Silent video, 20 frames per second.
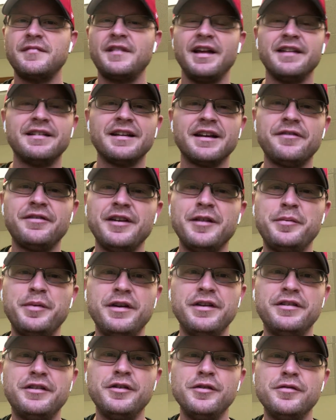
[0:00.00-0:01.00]
It's like
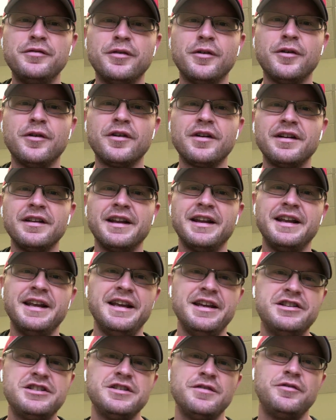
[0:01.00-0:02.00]
Philippians 2 4. Let
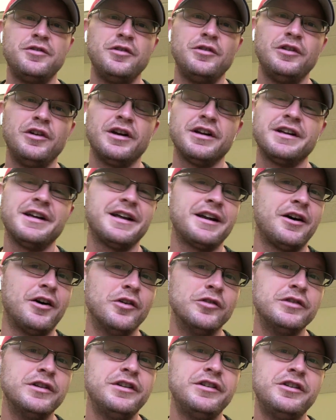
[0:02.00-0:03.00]
each of you look not
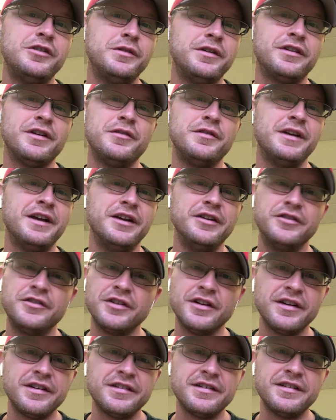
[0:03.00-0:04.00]
only to his own
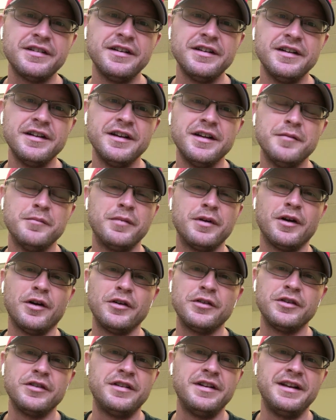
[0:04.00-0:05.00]
interests, but
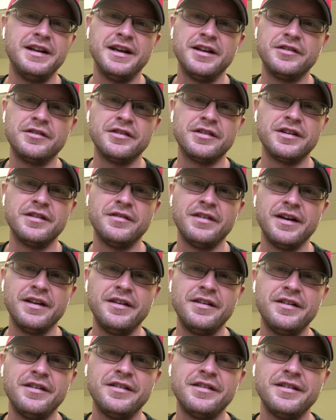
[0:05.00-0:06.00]
also to the interest of
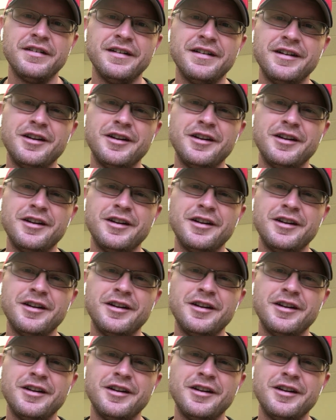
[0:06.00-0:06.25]
others.